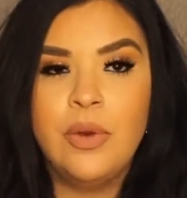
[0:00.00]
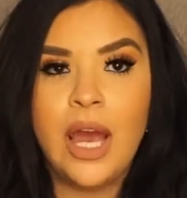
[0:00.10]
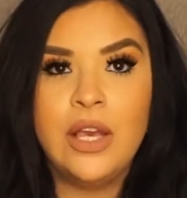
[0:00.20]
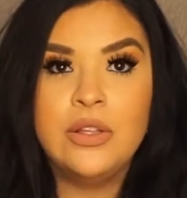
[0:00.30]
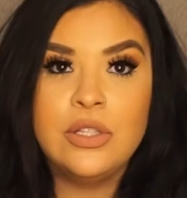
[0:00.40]

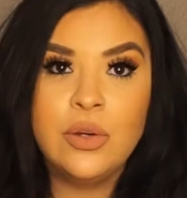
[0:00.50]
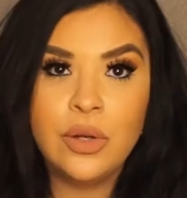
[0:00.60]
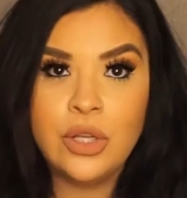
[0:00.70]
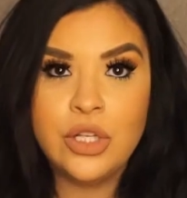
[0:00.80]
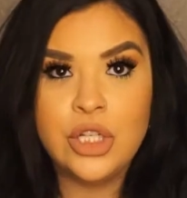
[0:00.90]
I used to go
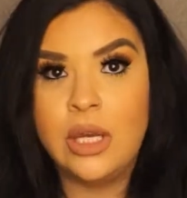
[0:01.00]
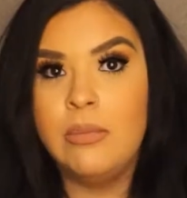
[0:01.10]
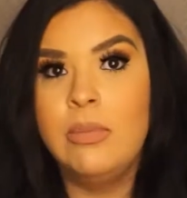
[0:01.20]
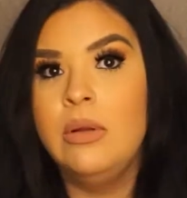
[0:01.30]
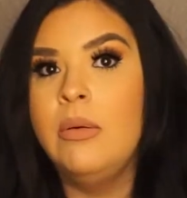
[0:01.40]
to the
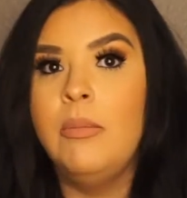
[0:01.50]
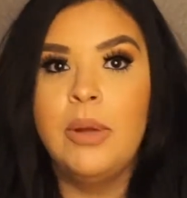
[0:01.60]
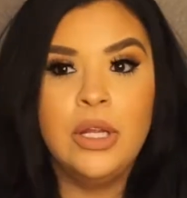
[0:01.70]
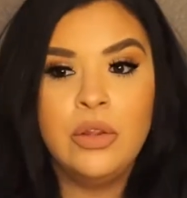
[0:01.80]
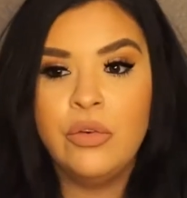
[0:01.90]
gym
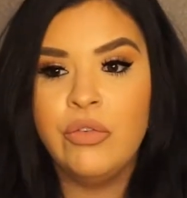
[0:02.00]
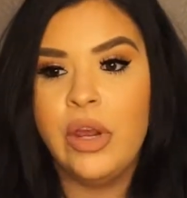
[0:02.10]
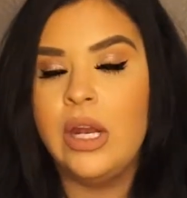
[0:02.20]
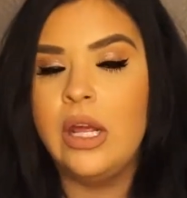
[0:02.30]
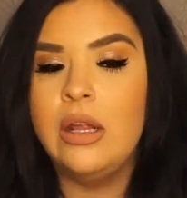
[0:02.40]
Monday through
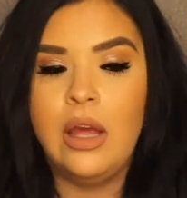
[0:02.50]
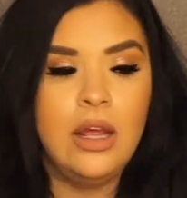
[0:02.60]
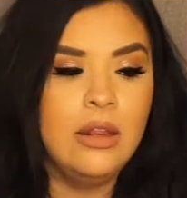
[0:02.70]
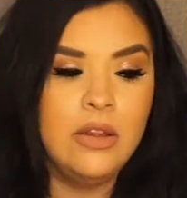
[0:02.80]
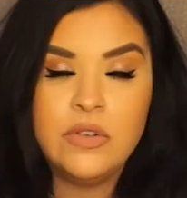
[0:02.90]
Friday.
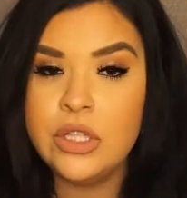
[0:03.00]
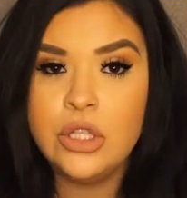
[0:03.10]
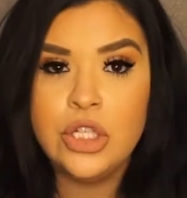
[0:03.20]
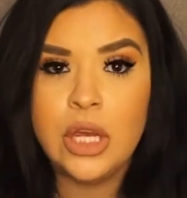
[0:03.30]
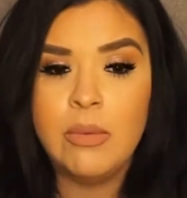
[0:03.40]
I lived at
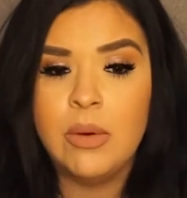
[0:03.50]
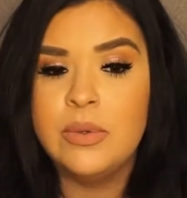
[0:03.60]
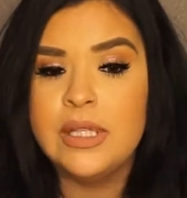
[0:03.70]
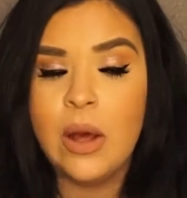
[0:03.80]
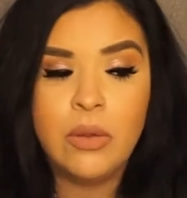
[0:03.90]
the gym. I
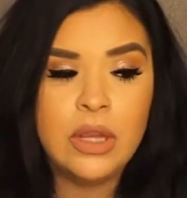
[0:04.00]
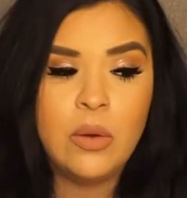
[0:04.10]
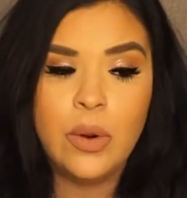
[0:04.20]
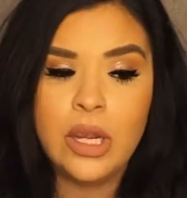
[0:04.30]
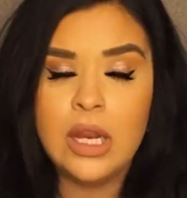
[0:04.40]
was
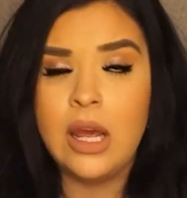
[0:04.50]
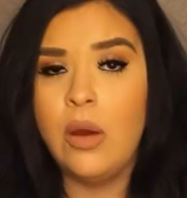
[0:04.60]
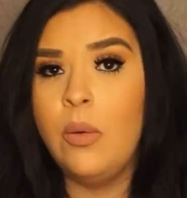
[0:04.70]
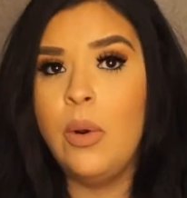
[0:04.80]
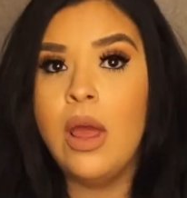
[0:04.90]
healthy, working
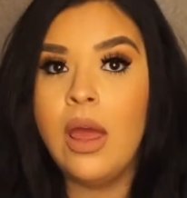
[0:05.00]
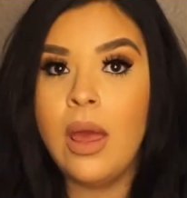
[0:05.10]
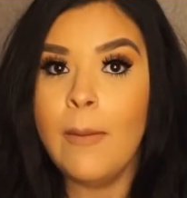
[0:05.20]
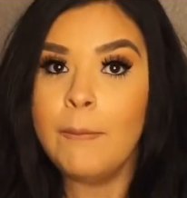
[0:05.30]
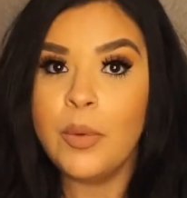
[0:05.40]
out.
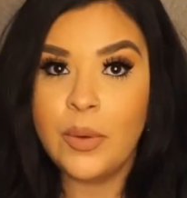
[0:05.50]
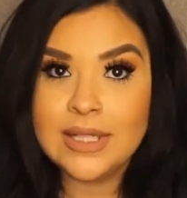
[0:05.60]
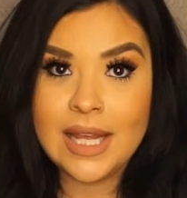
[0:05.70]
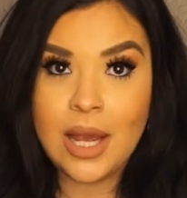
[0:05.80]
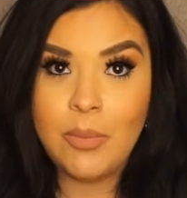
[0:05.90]
But
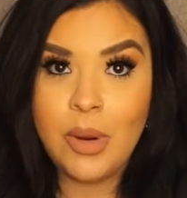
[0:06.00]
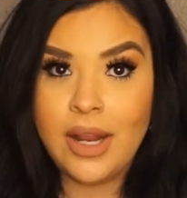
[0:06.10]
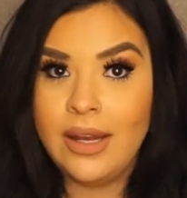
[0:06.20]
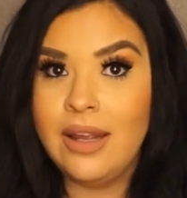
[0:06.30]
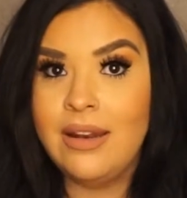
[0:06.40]
once I got
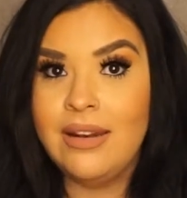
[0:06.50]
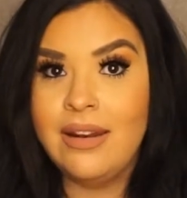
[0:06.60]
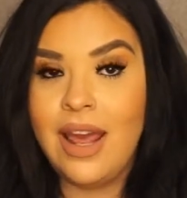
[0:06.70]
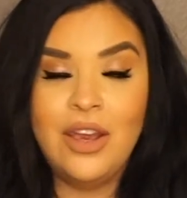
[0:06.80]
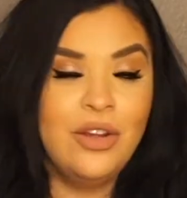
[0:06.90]
pregnant,
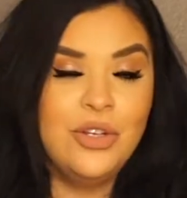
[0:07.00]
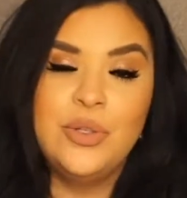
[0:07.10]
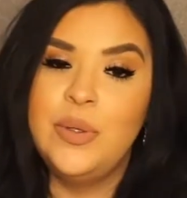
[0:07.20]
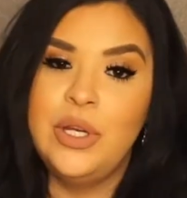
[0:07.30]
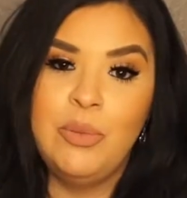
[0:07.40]
I couldn't
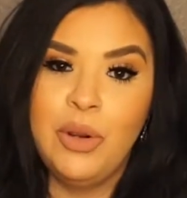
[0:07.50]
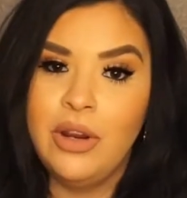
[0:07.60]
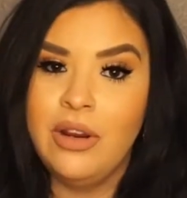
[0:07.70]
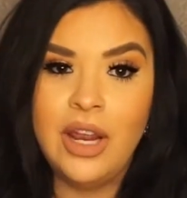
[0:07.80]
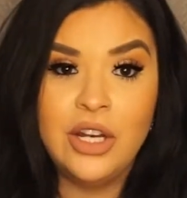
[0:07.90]
do it
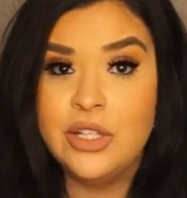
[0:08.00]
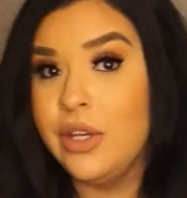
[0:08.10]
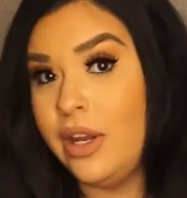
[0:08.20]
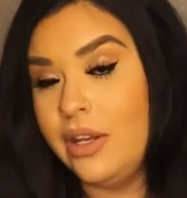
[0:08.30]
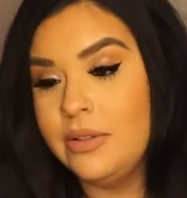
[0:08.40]
anymore. I just
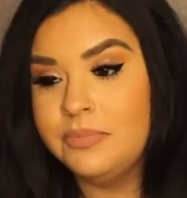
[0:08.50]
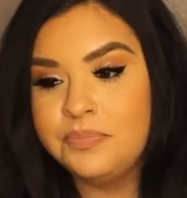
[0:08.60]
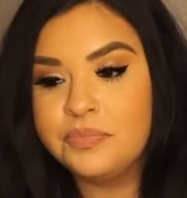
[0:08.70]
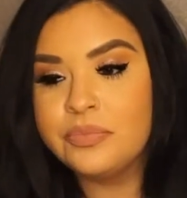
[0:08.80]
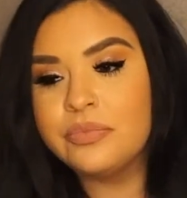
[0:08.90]
couldn't.
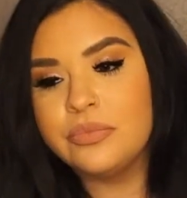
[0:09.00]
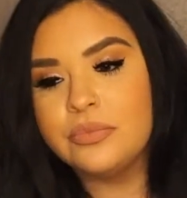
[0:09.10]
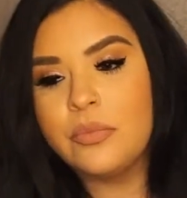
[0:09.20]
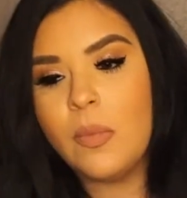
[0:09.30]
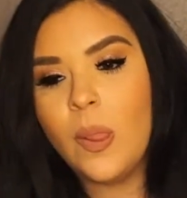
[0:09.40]

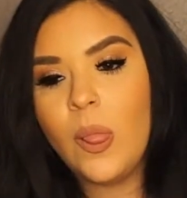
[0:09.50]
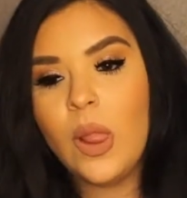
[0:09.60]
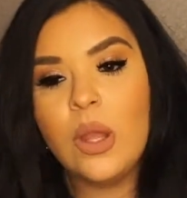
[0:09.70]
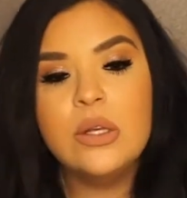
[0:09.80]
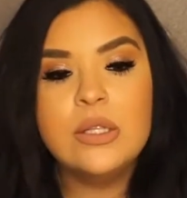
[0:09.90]

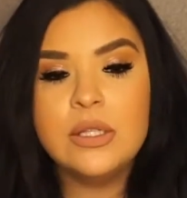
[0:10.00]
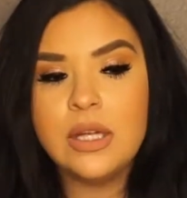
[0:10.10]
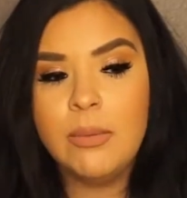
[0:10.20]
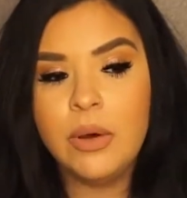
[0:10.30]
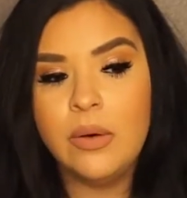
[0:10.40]
So I
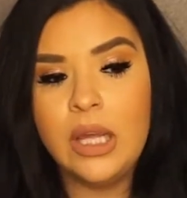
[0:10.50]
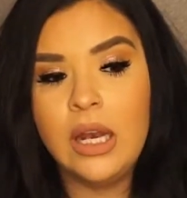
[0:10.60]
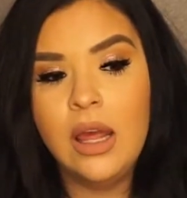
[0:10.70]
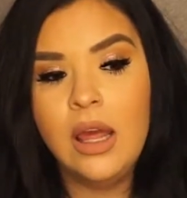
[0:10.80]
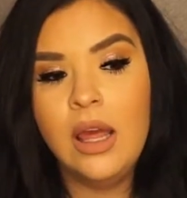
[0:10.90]
stopped going.